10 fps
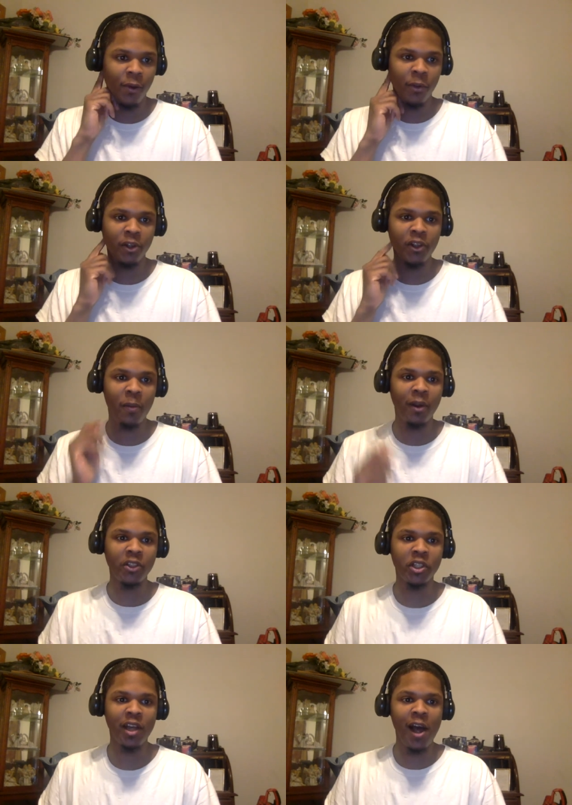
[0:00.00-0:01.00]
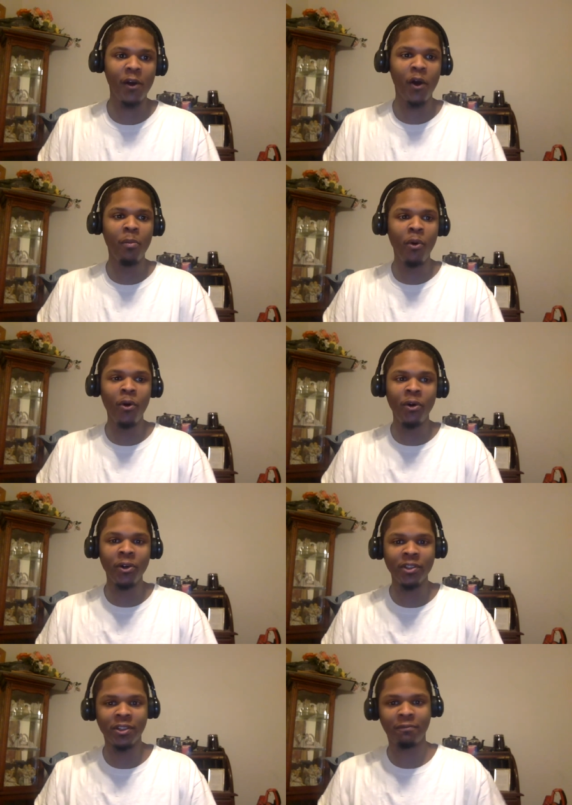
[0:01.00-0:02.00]
We're going to talk about the Chicago
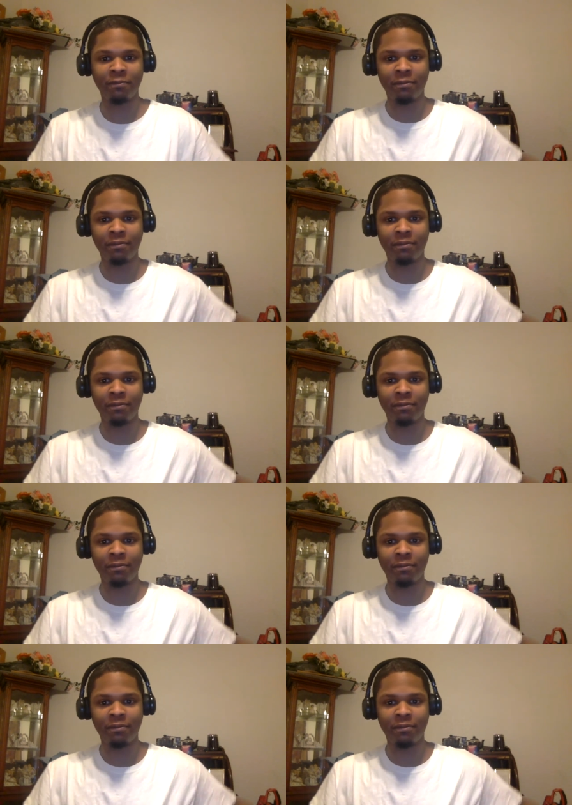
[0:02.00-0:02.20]
Bulls.